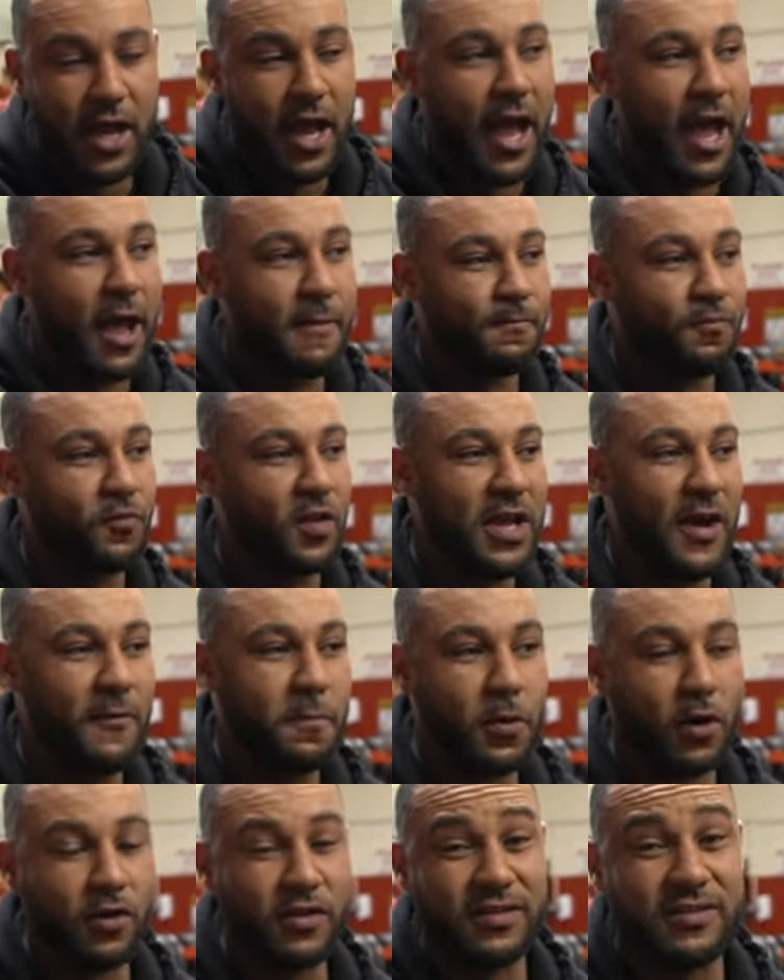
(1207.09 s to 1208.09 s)
You have to
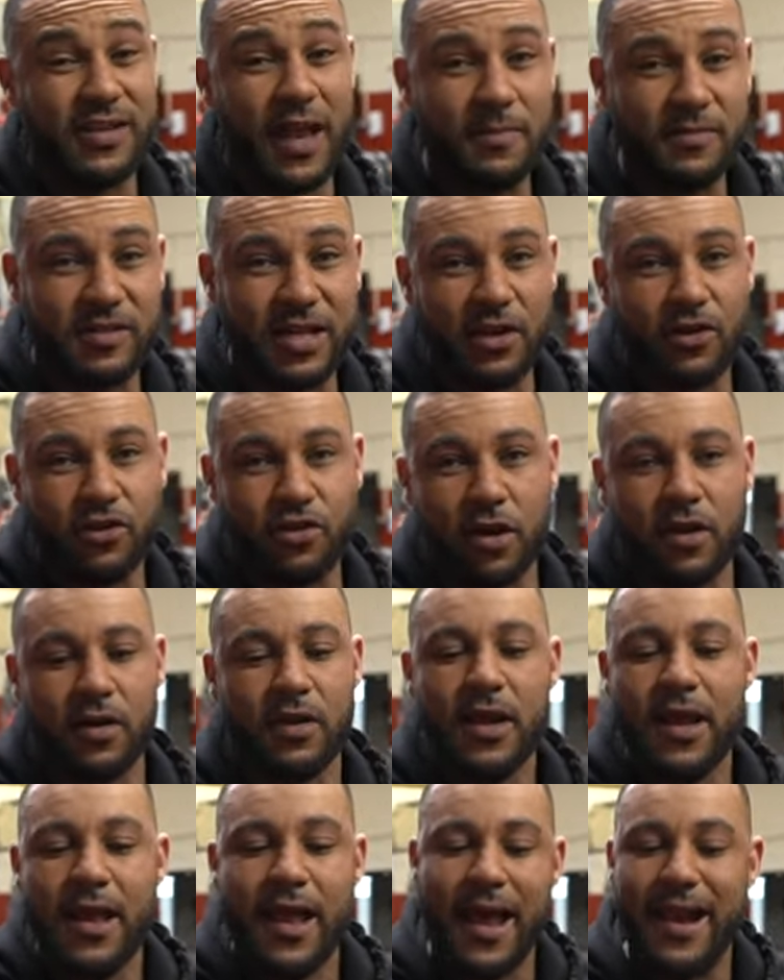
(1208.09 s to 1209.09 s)
put it under the same tension
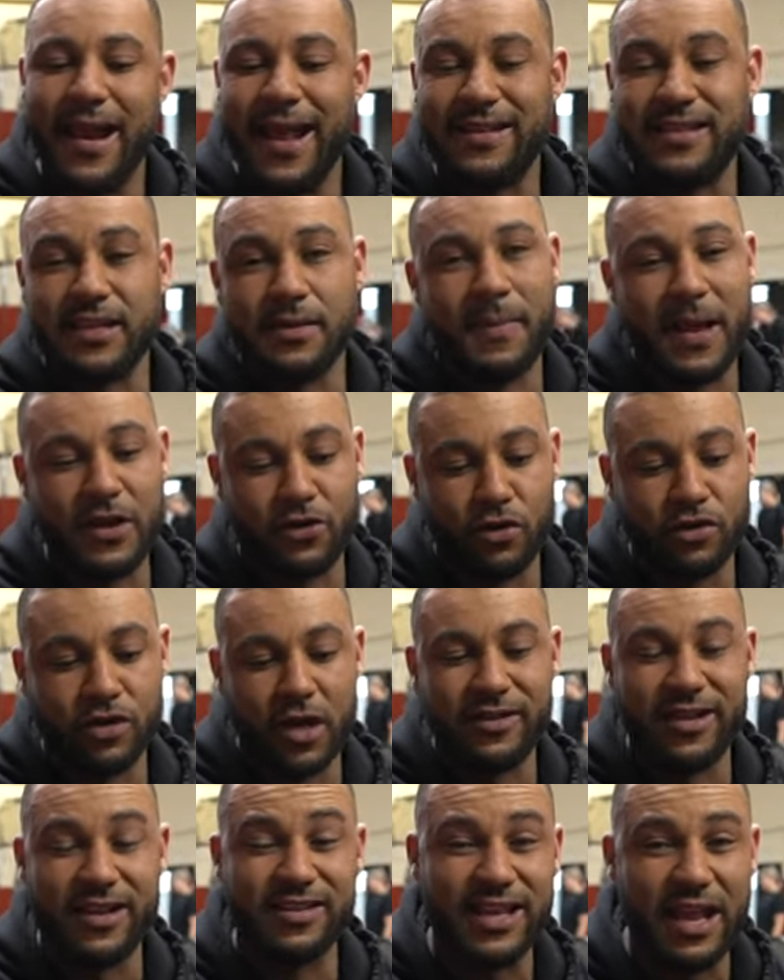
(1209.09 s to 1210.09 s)
and hit it, make sure it's
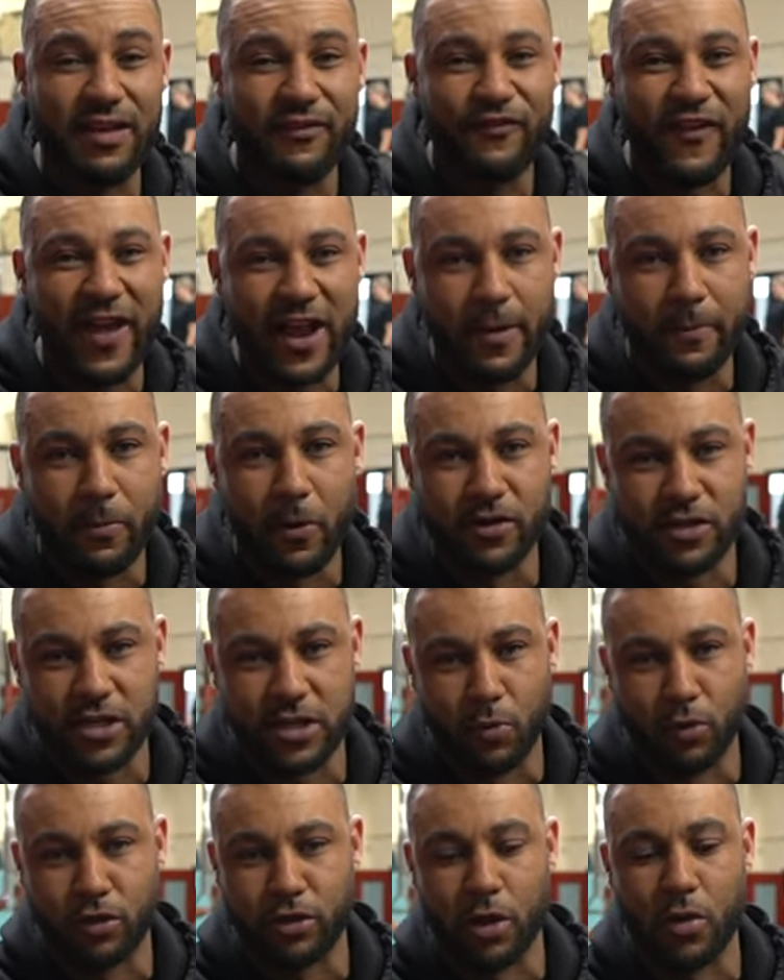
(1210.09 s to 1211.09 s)
going to the same failure points that
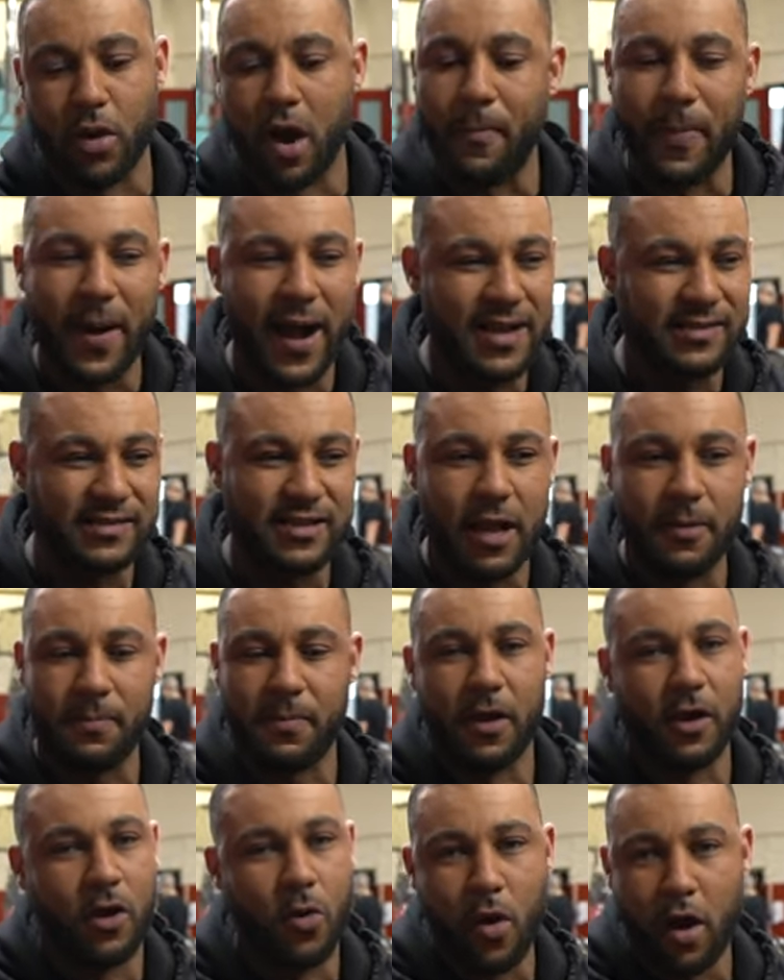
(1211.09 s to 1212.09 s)
you would do a bicep,
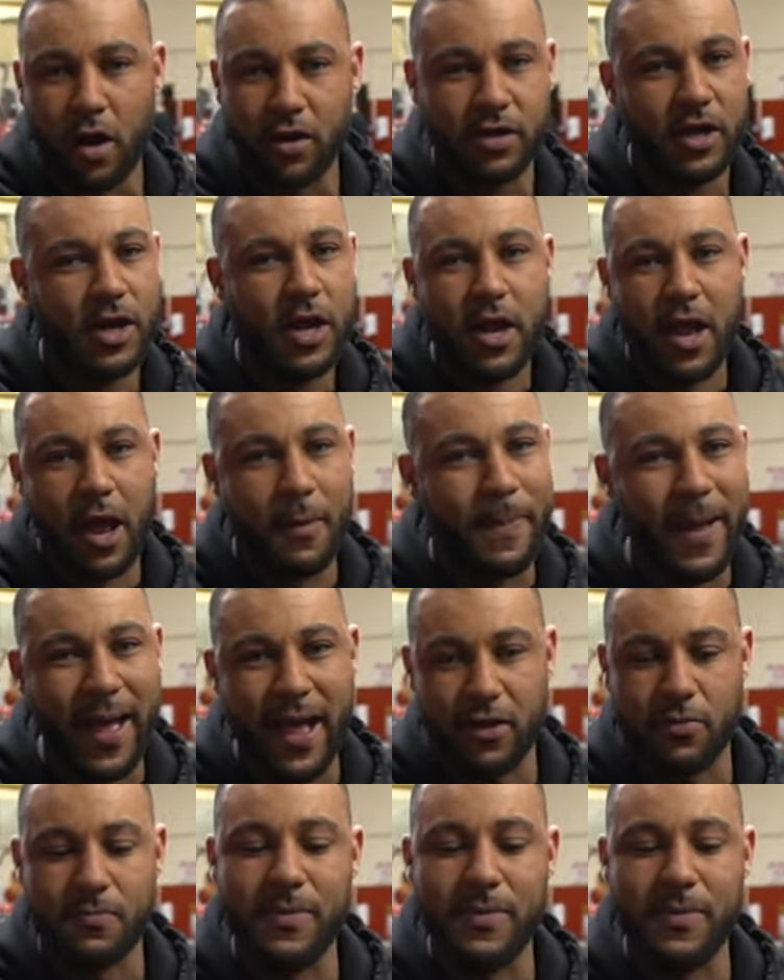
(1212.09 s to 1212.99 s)
a quad, a pec.